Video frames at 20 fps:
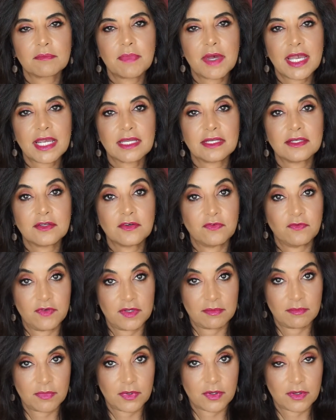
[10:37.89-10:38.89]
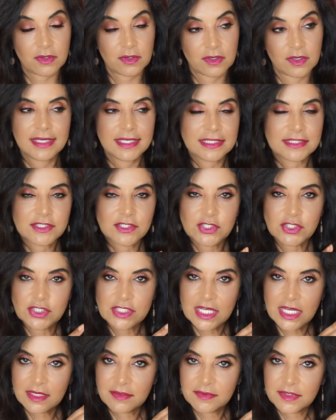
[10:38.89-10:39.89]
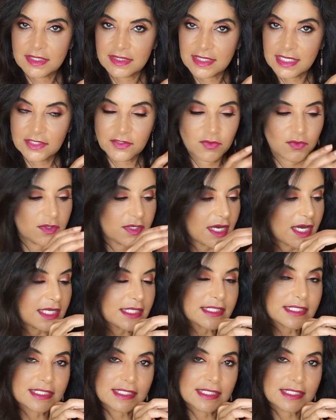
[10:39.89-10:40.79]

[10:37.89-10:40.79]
back in November it's a shame that they do not